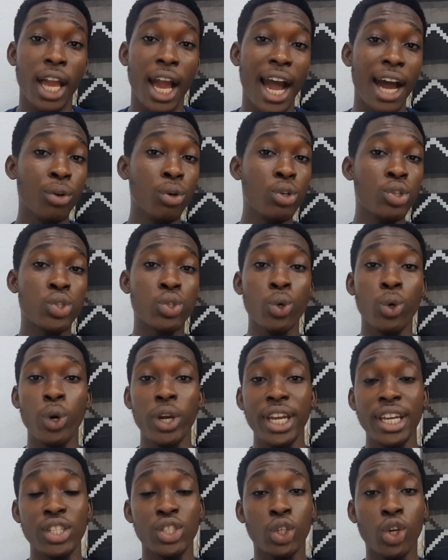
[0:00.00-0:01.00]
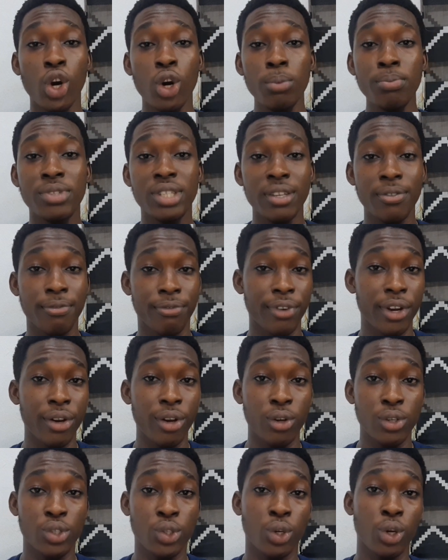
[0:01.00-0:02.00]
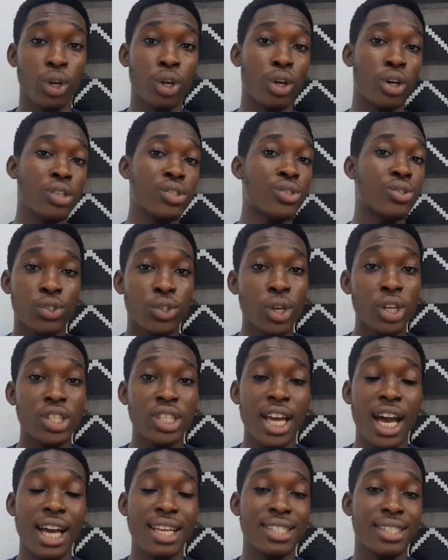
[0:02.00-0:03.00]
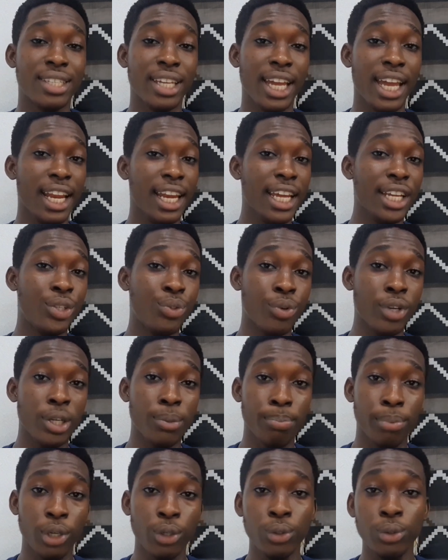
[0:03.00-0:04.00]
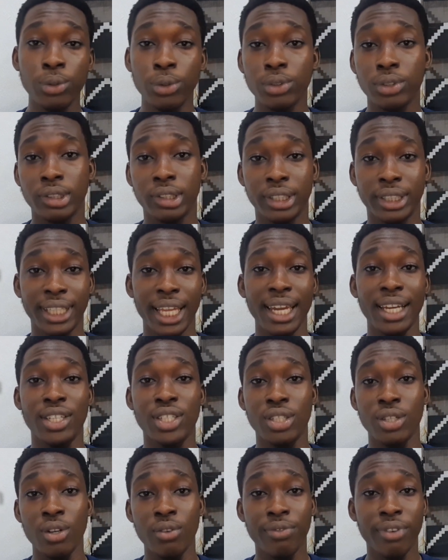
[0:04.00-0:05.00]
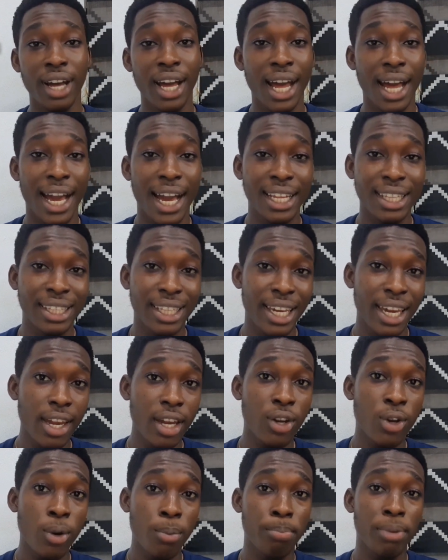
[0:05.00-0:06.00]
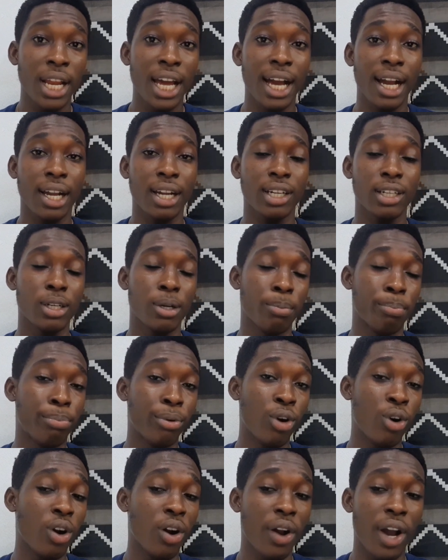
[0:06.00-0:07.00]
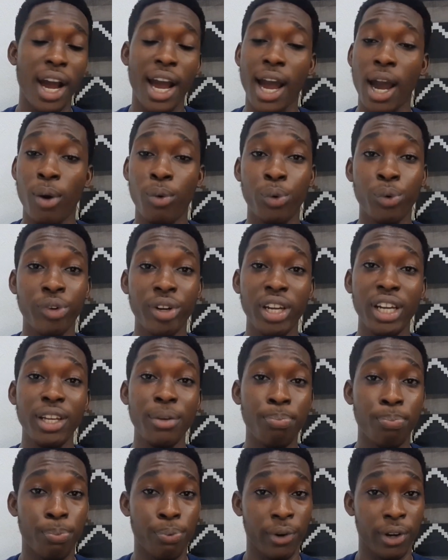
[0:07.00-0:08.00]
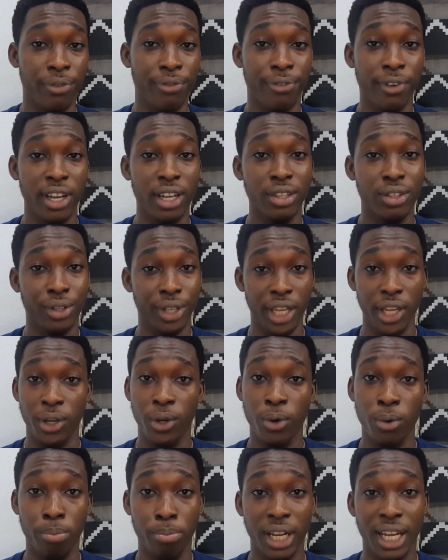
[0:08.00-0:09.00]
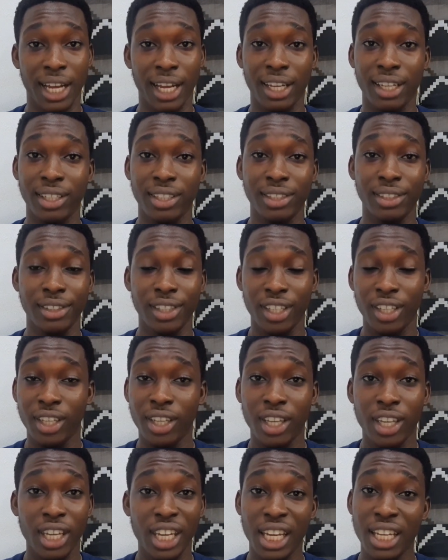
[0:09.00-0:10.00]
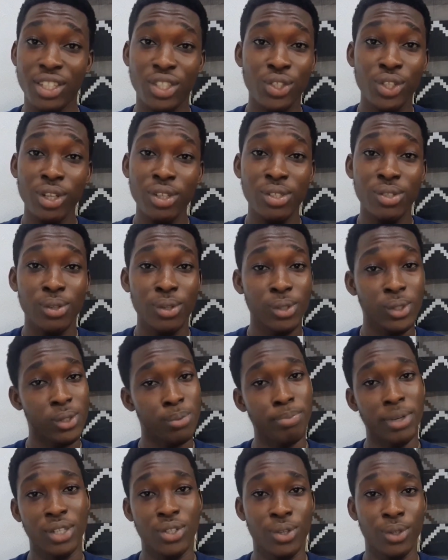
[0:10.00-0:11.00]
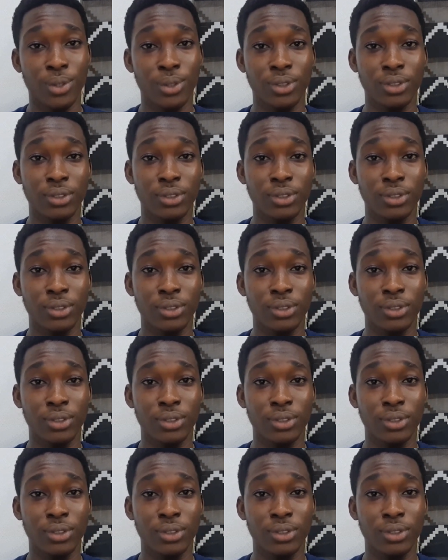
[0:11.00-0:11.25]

and also it comes in various colors such as the electric blue, the tech silver, and the eco black, but I would really prefer the eco black. It just looks mature.